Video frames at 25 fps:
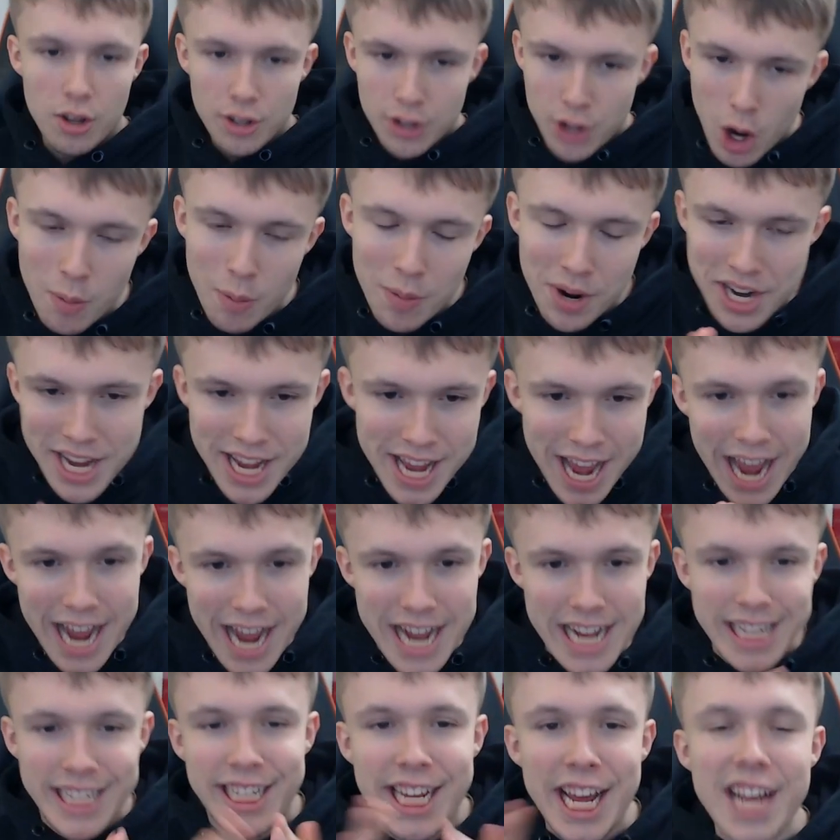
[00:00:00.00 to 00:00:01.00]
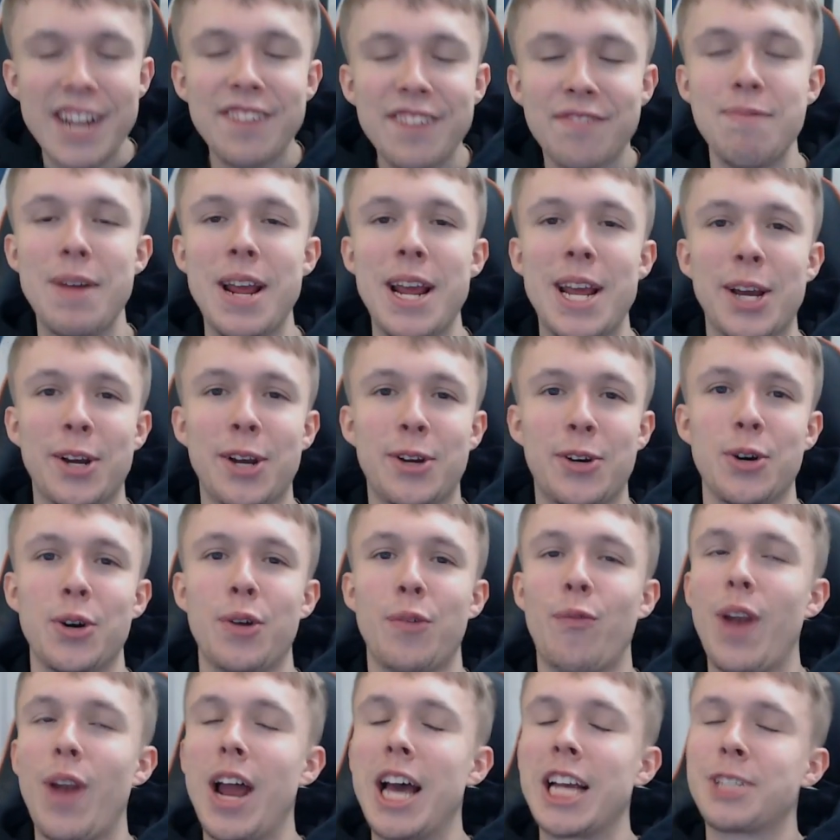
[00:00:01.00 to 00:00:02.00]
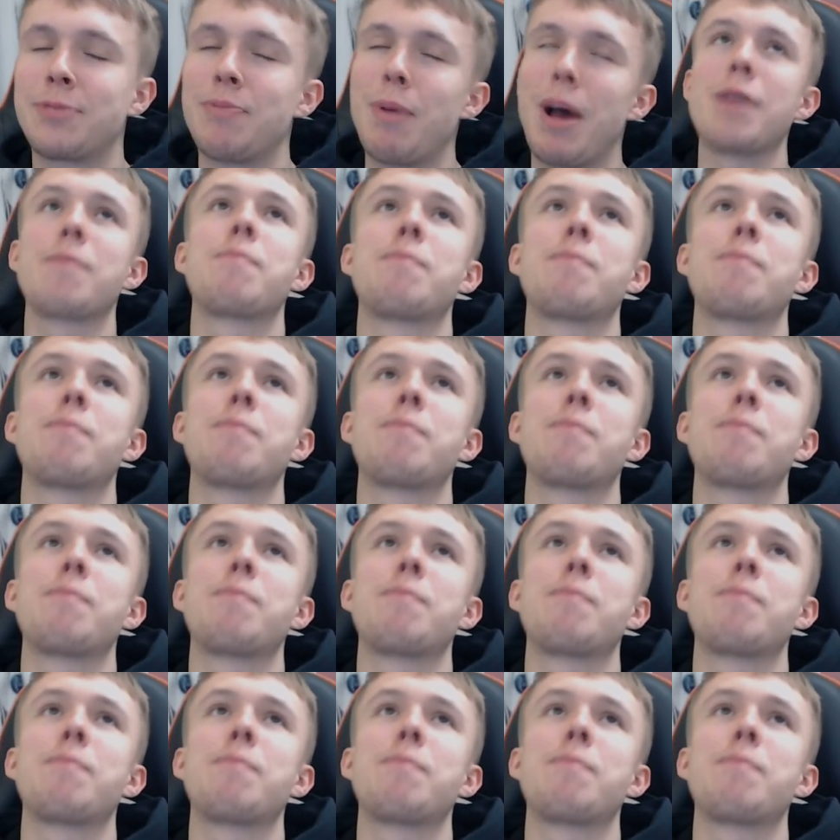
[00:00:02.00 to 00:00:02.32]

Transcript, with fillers: Come on EA, give me a good flashback,